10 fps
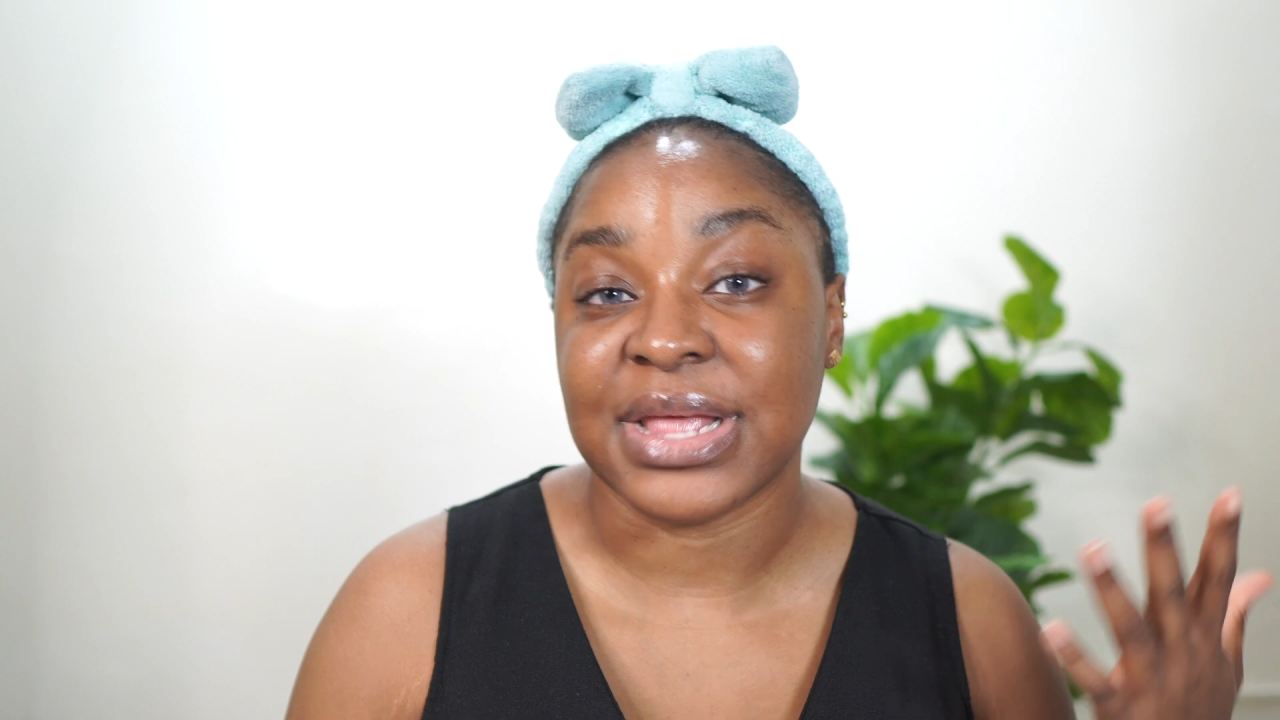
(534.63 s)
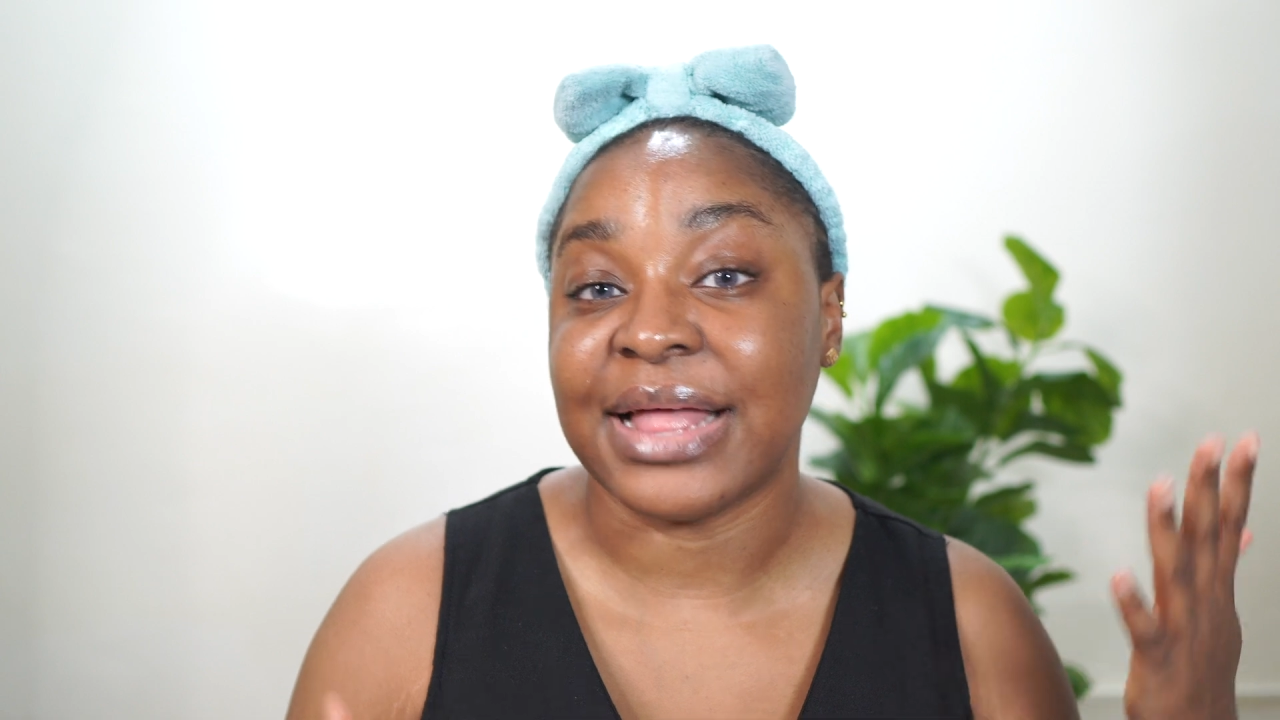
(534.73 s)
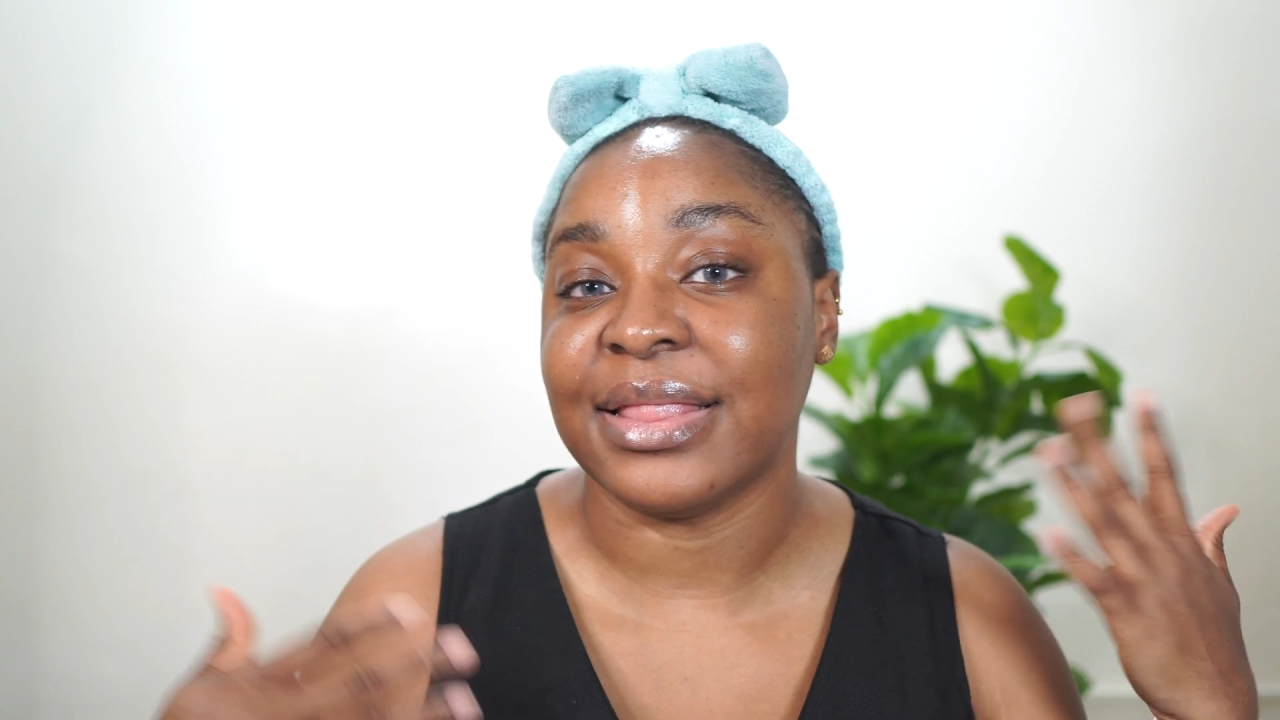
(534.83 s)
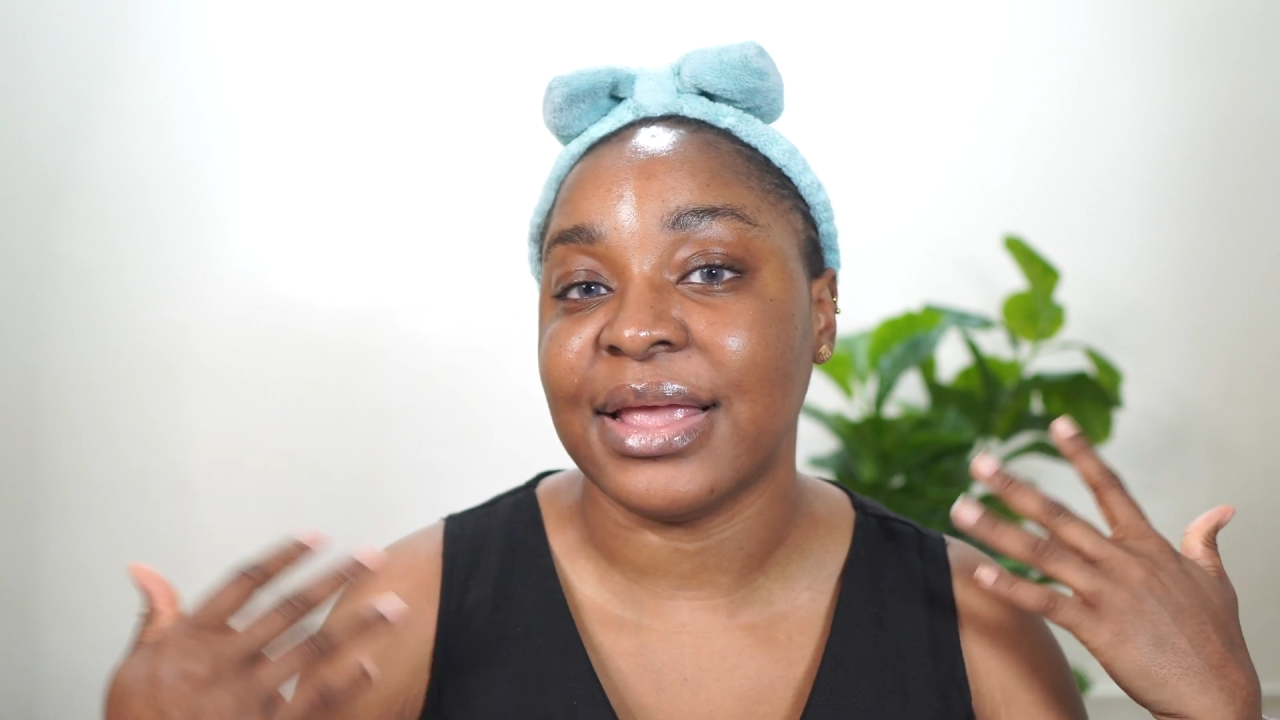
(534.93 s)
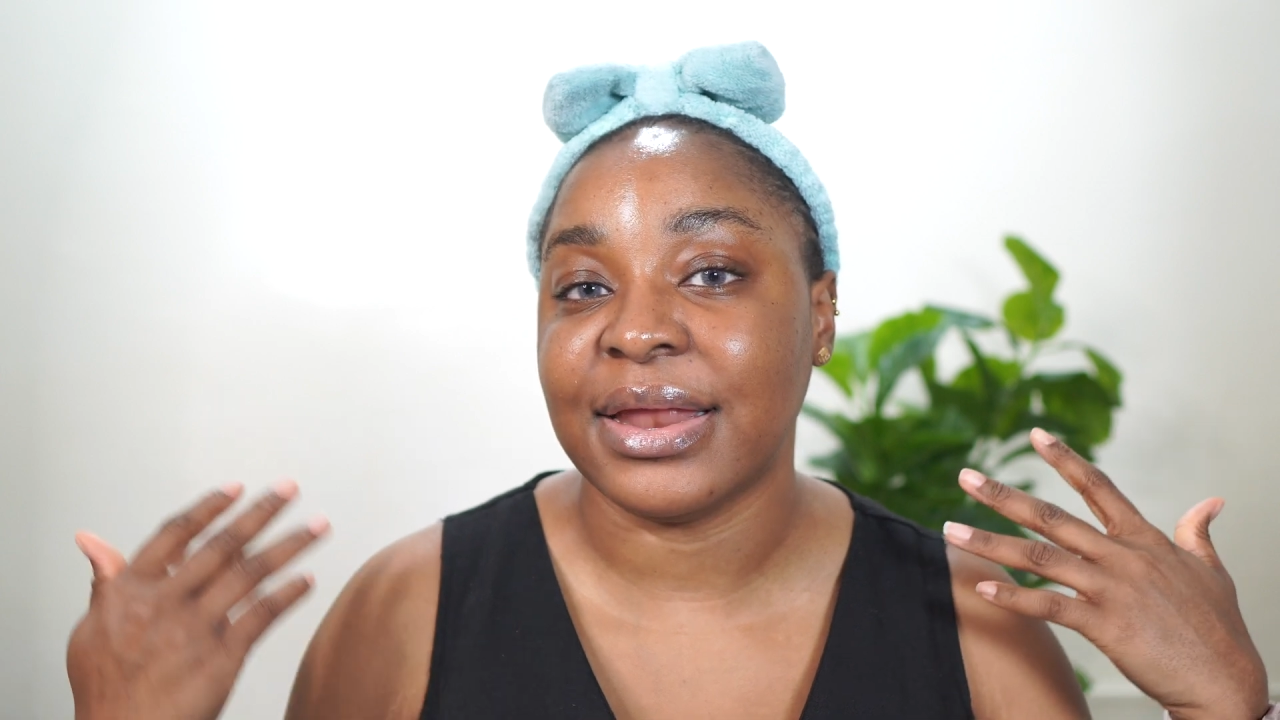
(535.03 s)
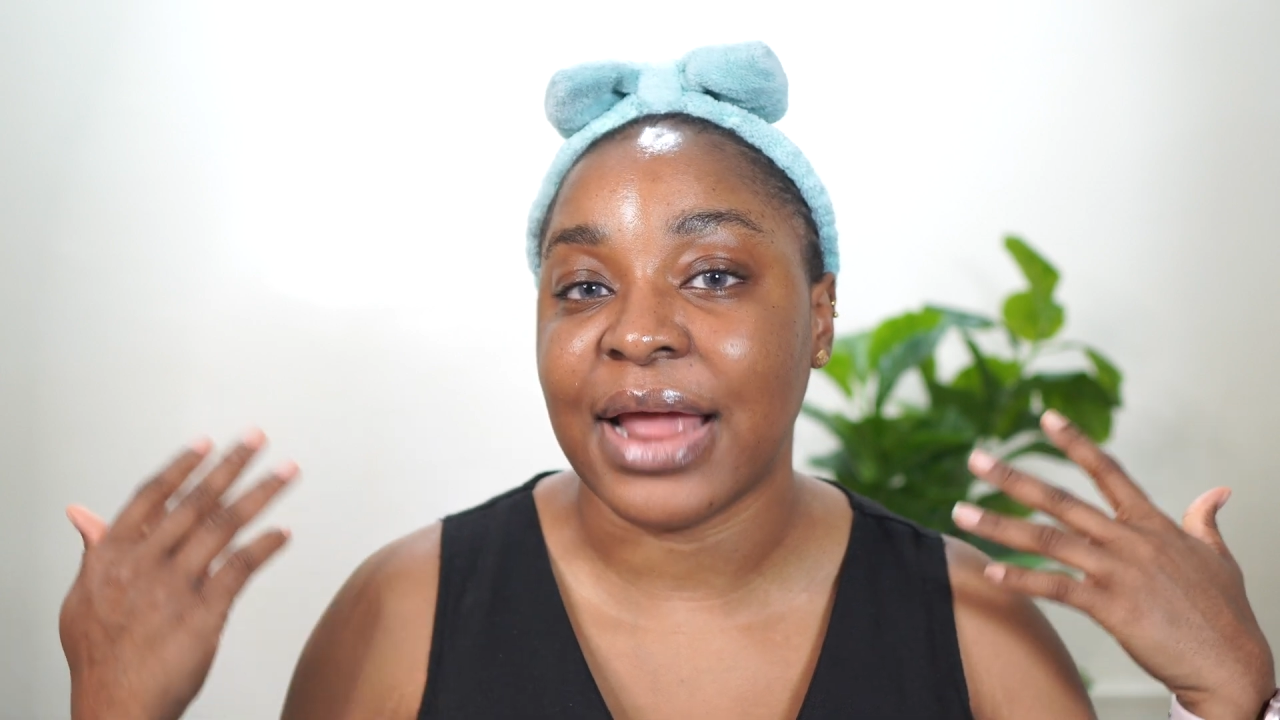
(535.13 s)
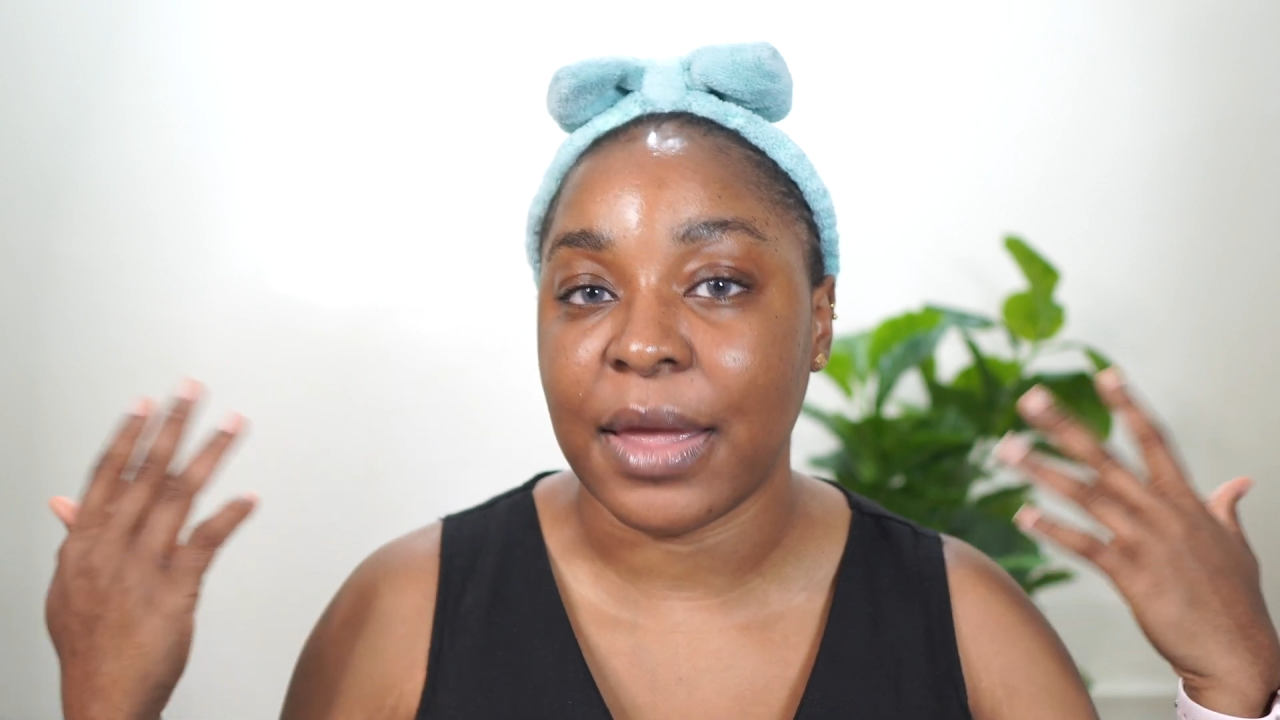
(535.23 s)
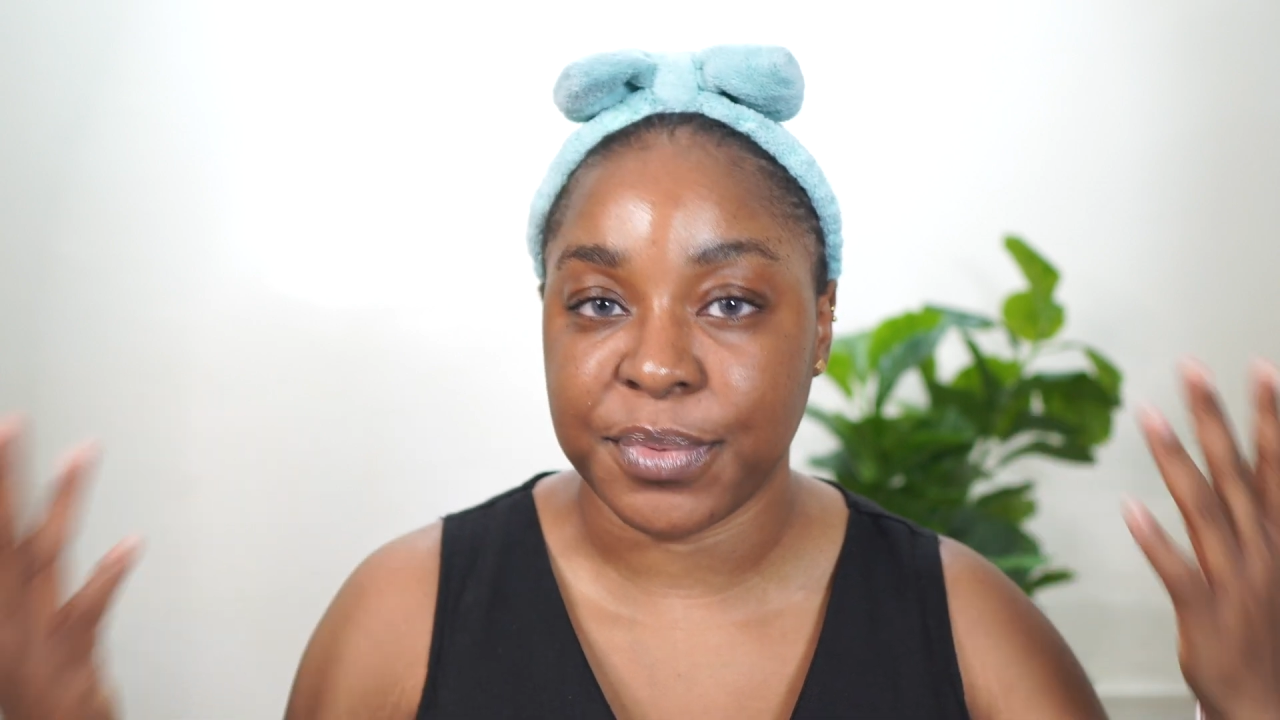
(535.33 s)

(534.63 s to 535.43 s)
and then I